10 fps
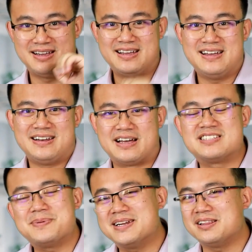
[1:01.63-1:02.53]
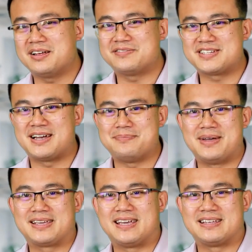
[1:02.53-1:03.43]
Now, I spend a lot of time
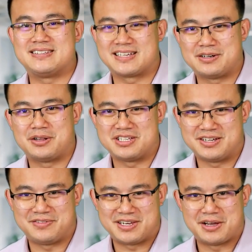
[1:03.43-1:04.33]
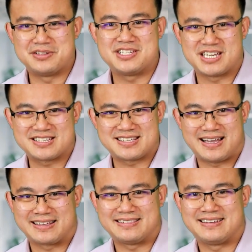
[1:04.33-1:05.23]
making technology videos just
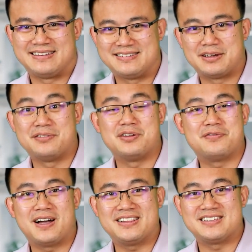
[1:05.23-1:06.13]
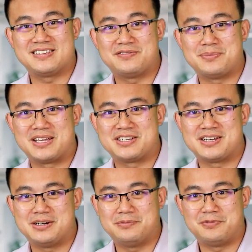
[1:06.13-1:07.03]
like these, so if you find this information
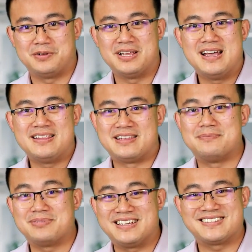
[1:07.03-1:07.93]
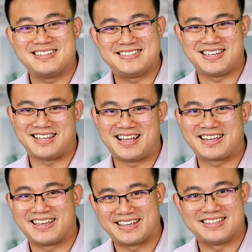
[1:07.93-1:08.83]
helpful, then please consider
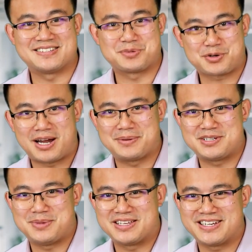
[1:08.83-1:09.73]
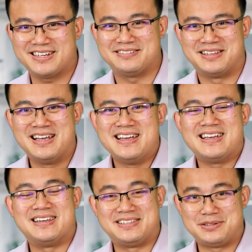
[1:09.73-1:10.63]
liking and subscribing to my channel.
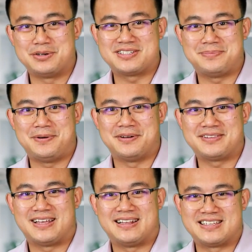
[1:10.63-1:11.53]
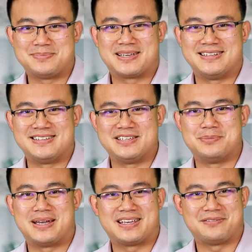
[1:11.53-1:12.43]
It is your support that lets me continue
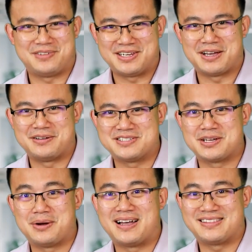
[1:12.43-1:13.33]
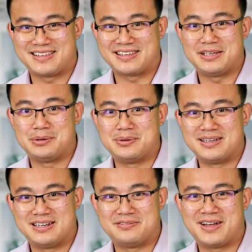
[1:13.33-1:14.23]
making videos, so I thank you
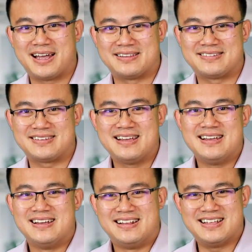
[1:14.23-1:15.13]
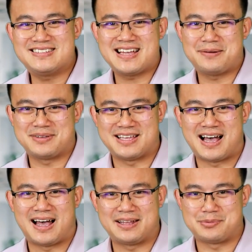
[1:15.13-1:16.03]
in advance. Let's start with the
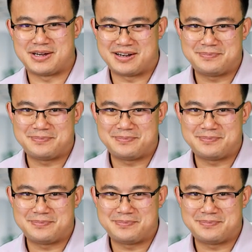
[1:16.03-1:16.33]
hardware.